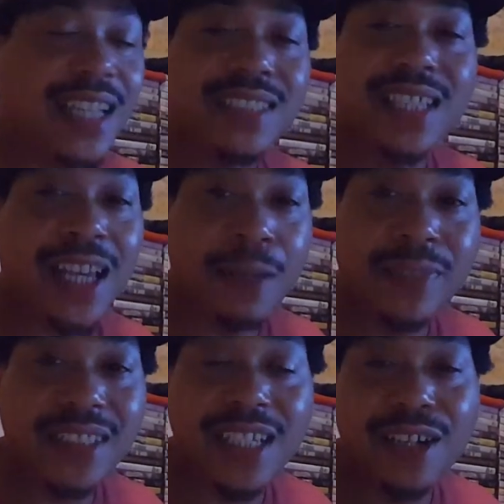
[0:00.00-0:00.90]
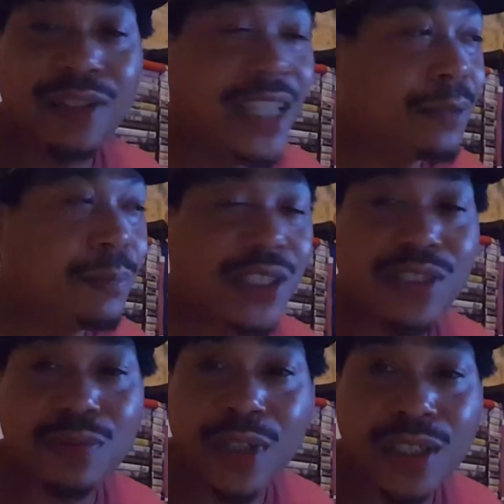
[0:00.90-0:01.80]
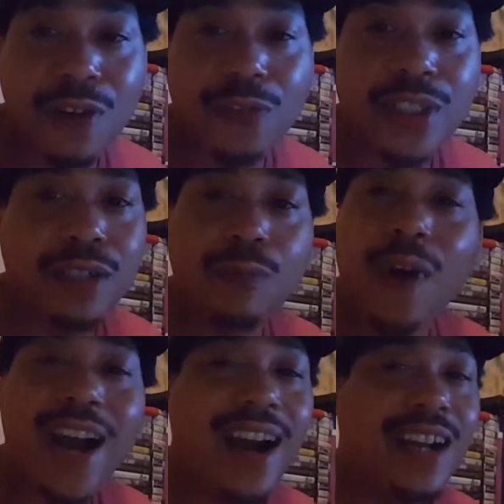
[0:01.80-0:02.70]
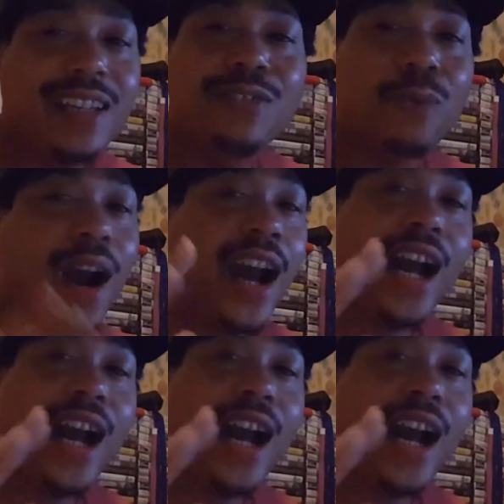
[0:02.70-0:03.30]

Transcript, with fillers: that's lame as hell letting bitches run over them. Why are you why